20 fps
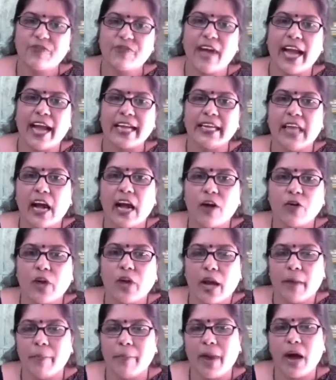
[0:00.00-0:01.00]
find out
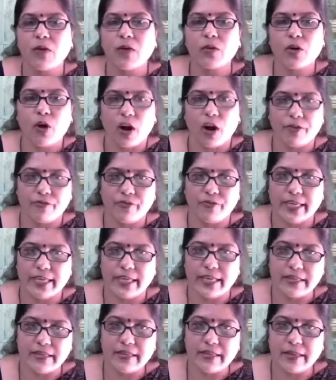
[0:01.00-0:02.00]
about
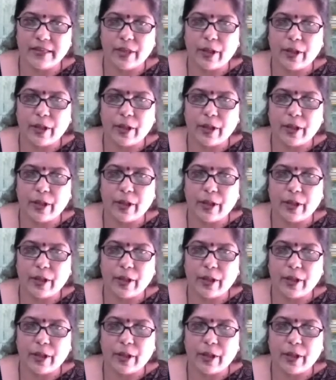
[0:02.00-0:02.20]
confidence.